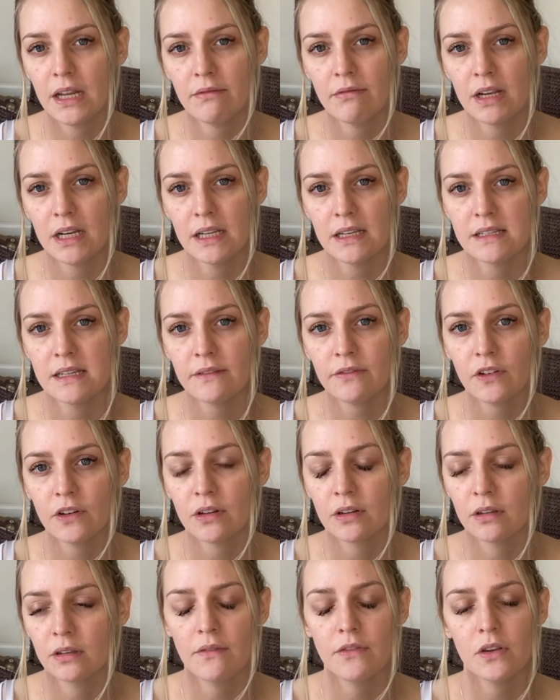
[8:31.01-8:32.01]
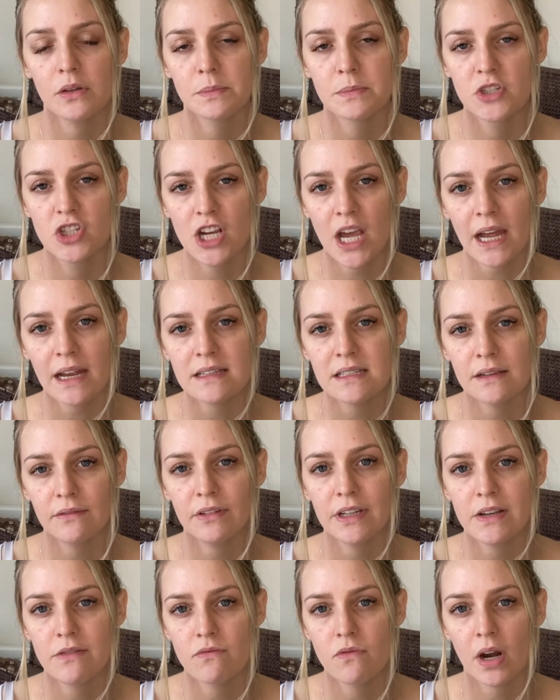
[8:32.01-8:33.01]
really difficult, if you
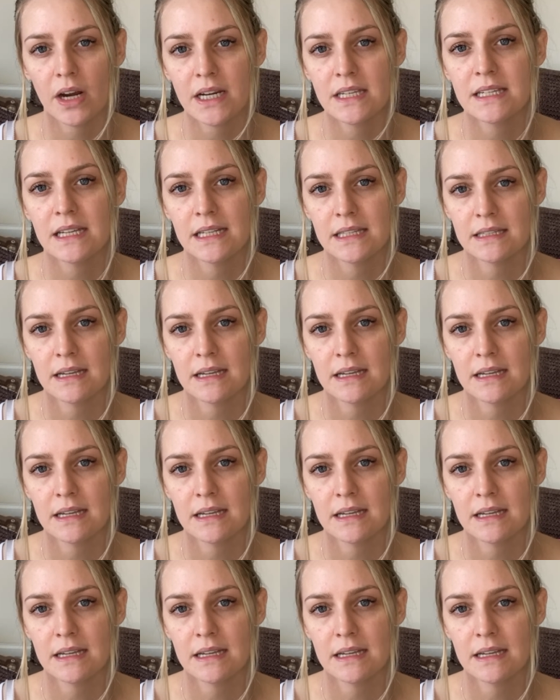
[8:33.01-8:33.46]
objectively write